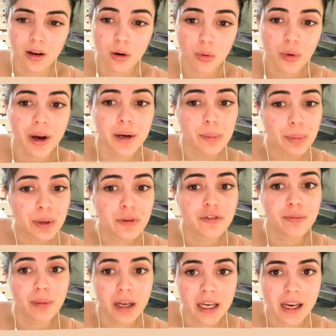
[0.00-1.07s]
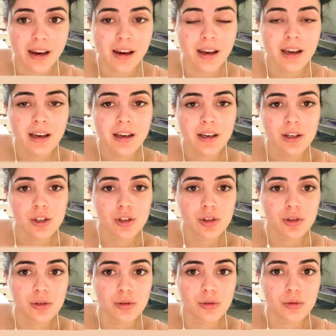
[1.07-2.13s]
quite a bit of money
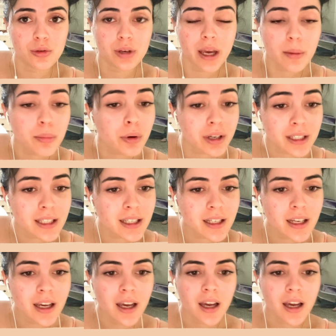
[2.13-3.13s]
to get printed.